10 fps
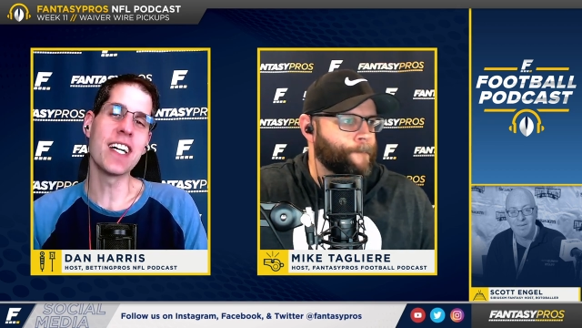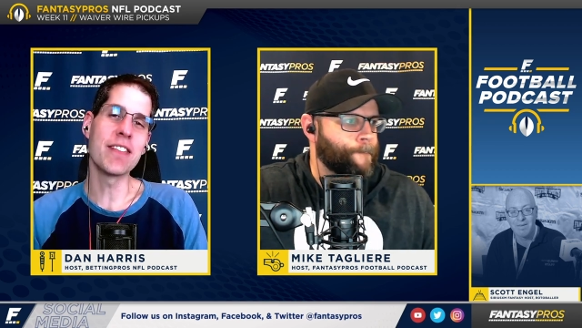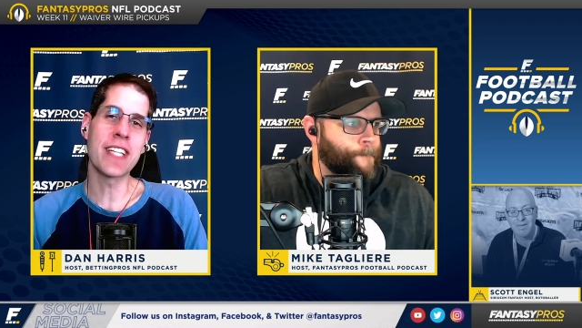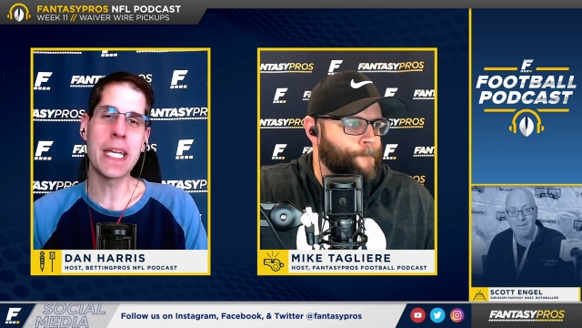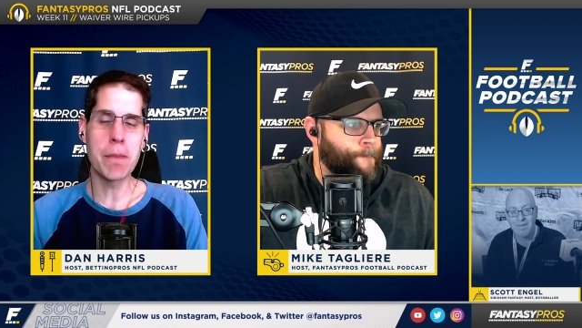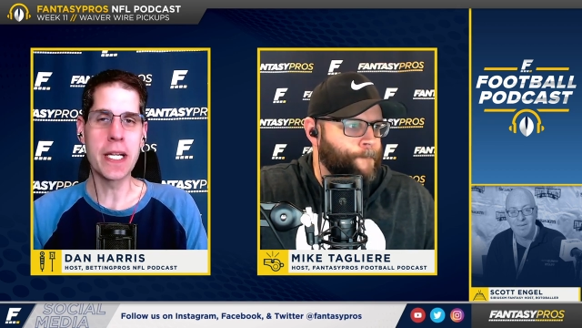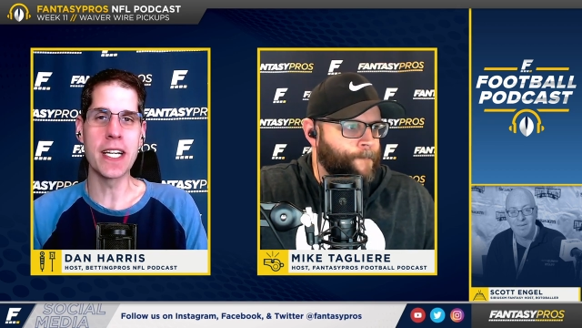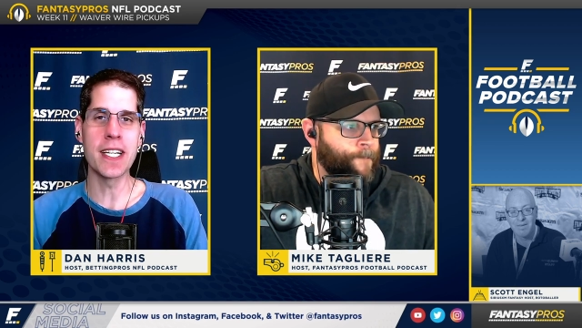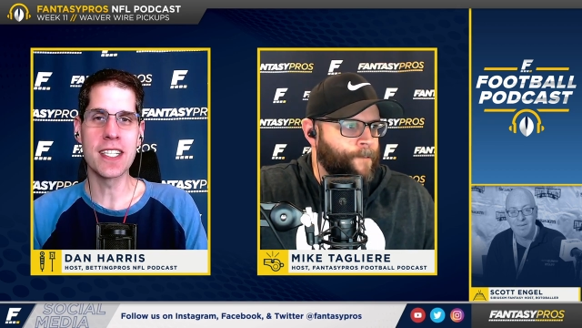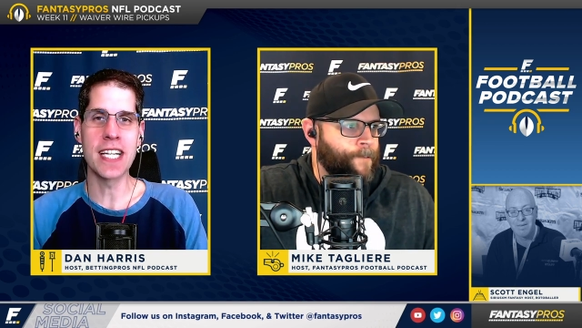Speaker 1: of
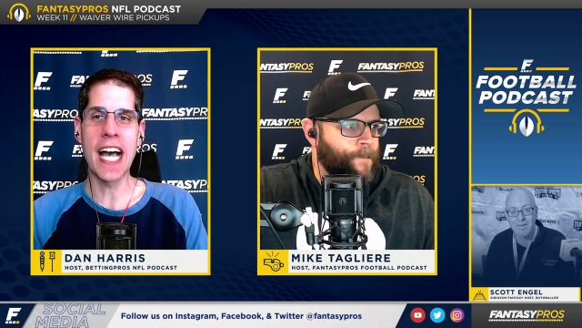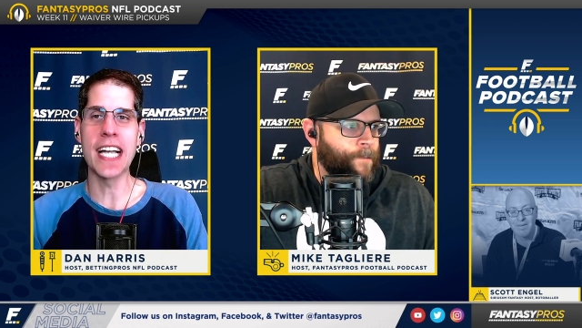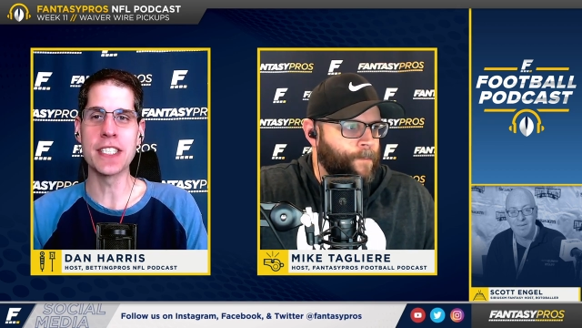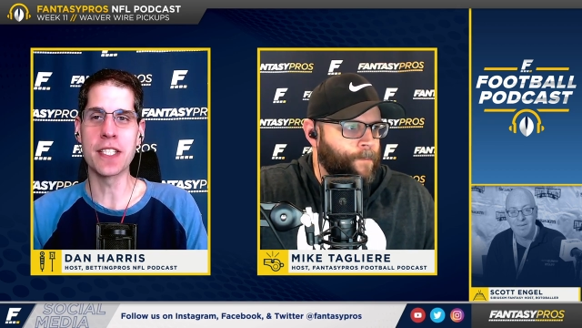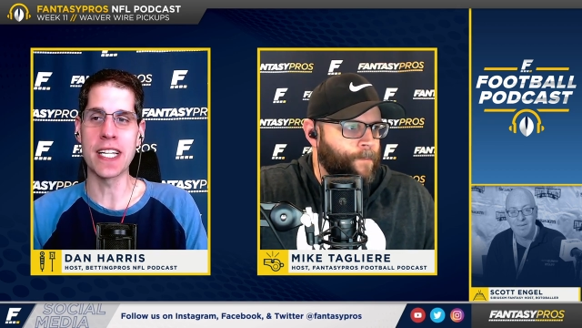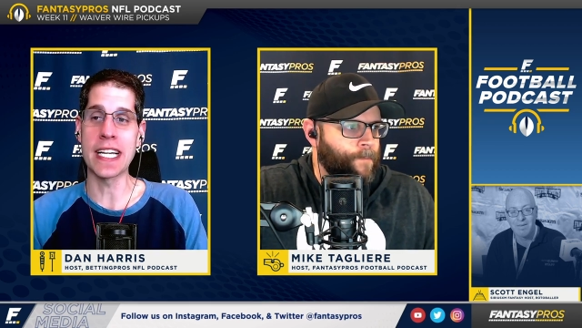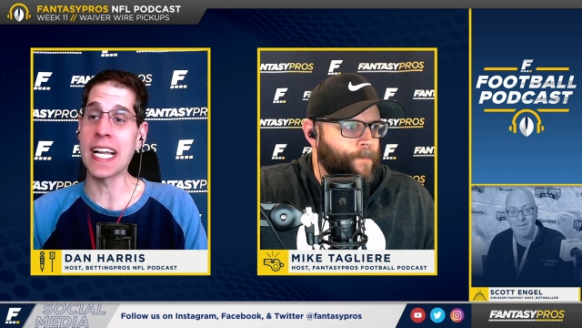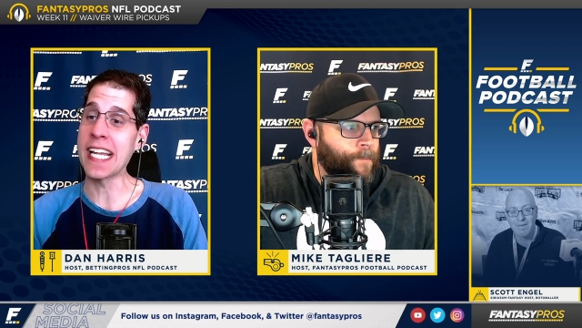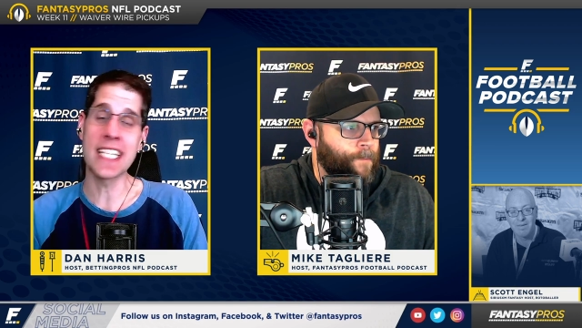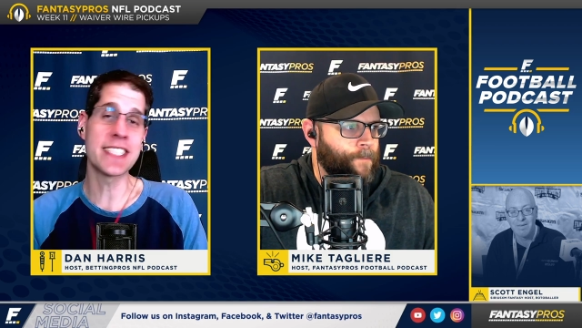keeping guys here like,
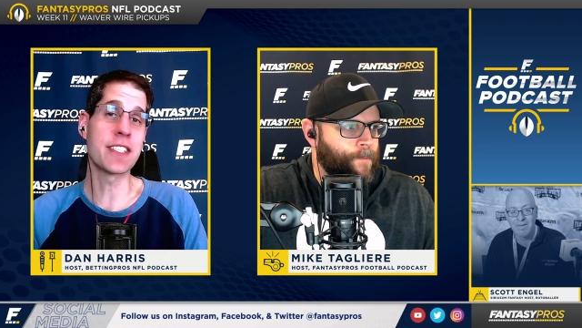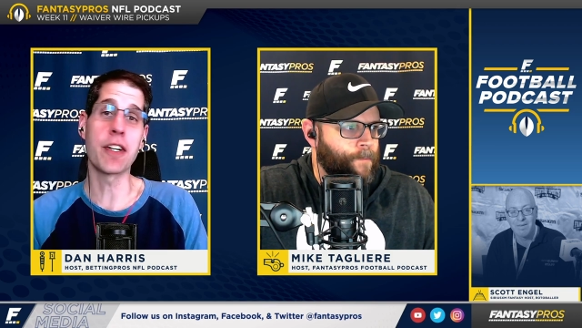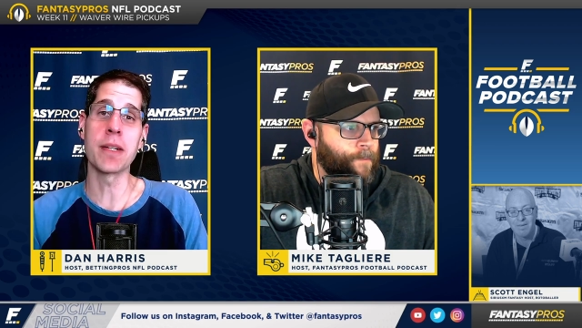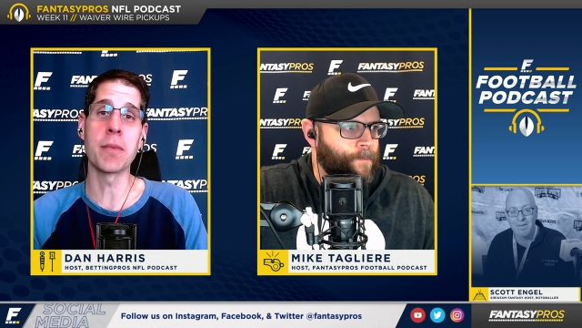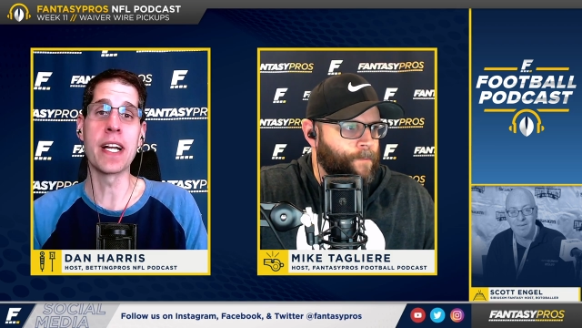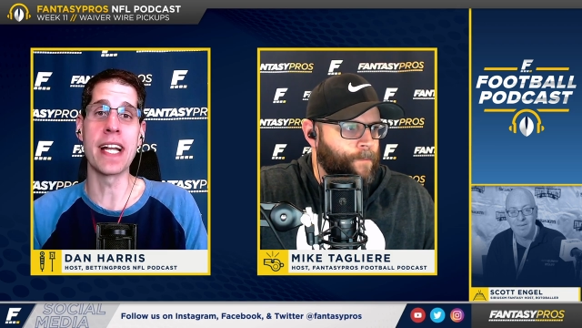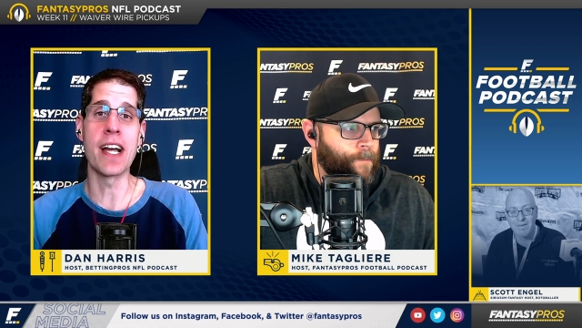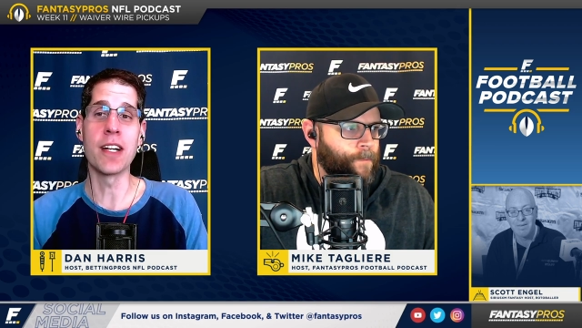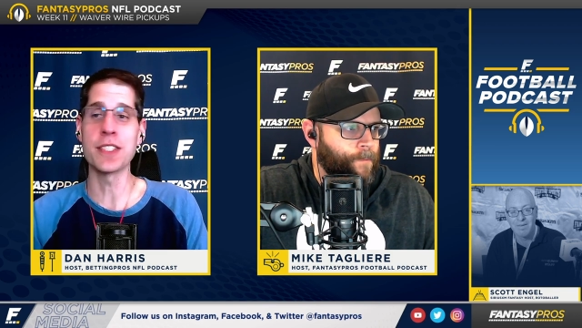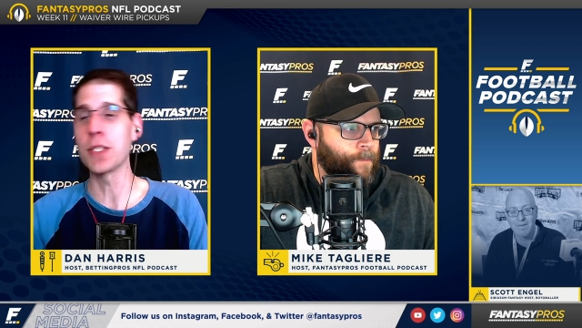I can't start him right
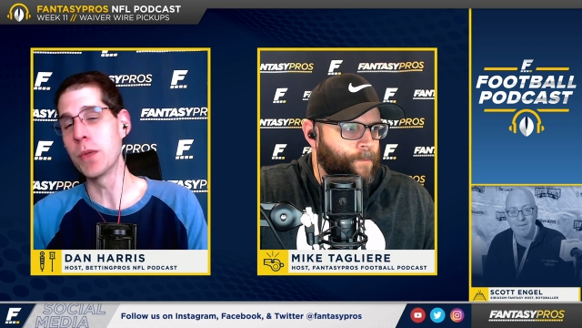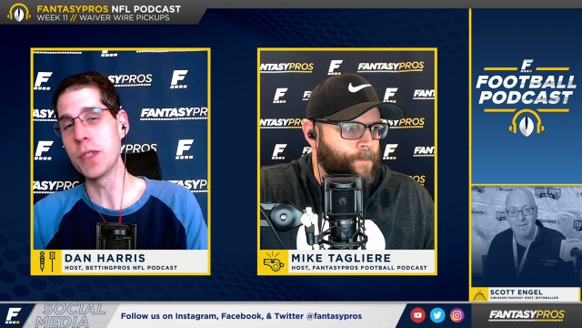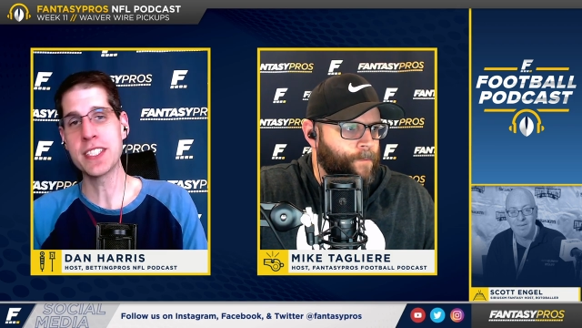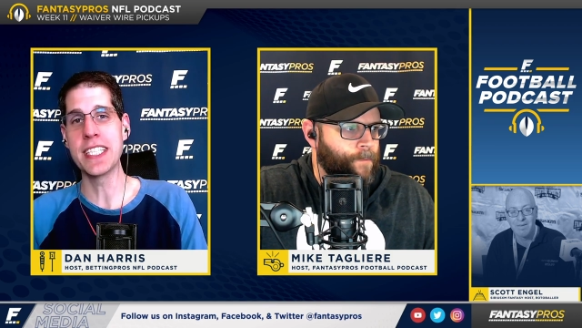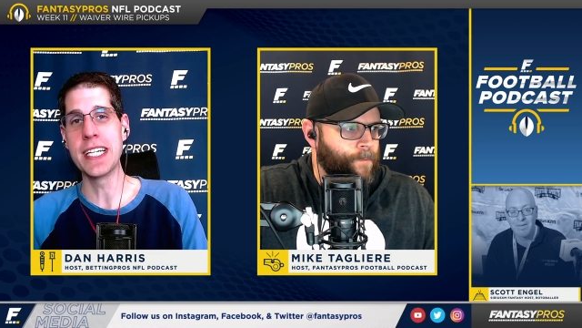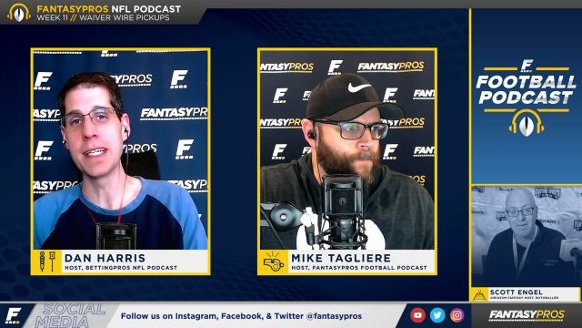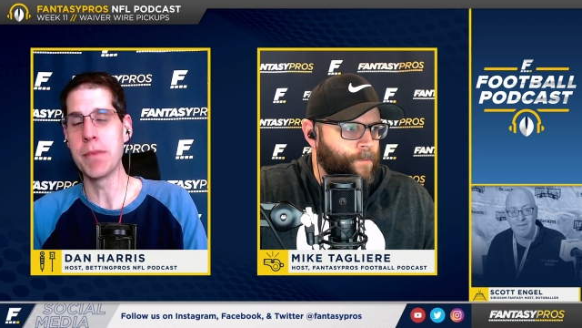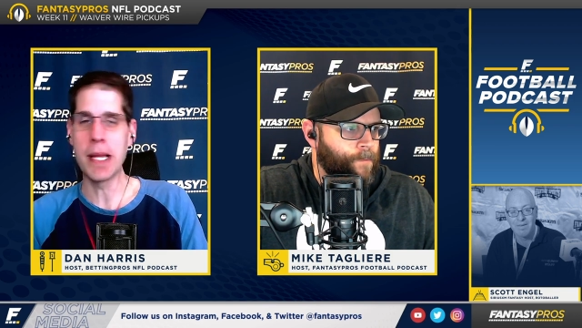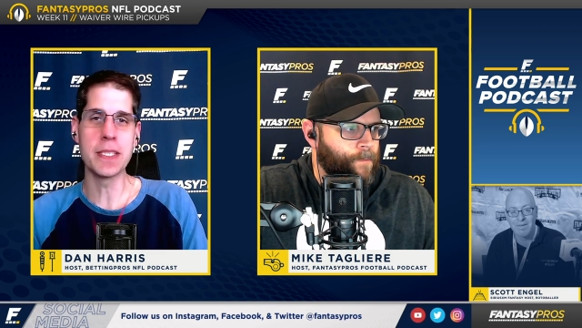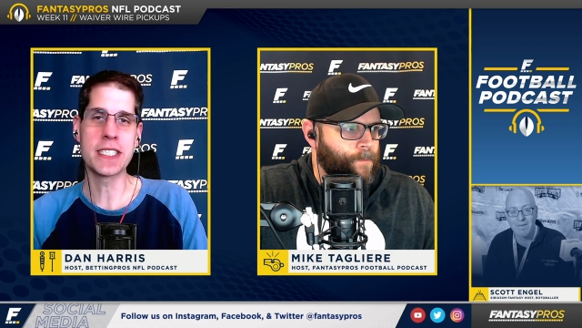now, so we'll see.
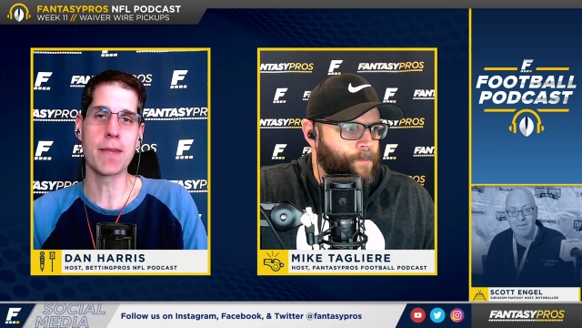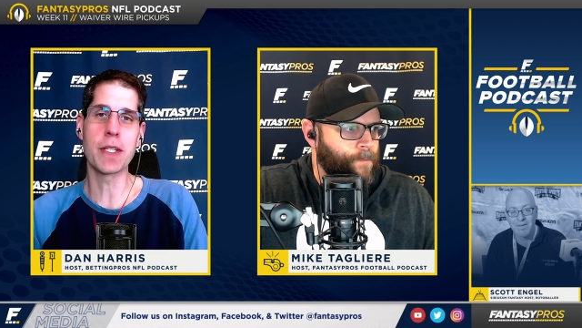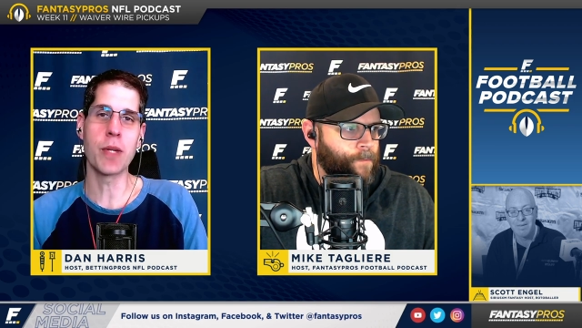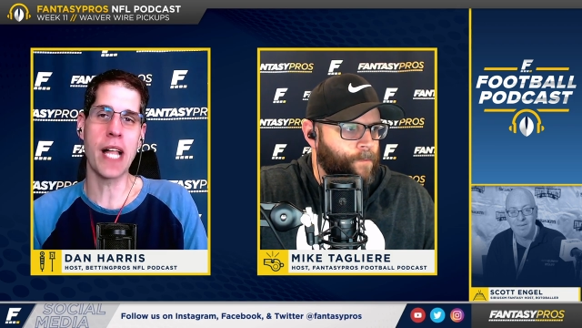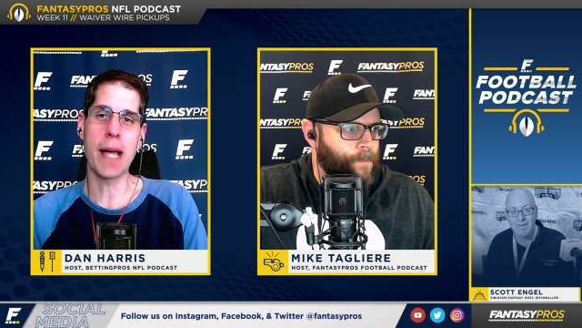Maybe something will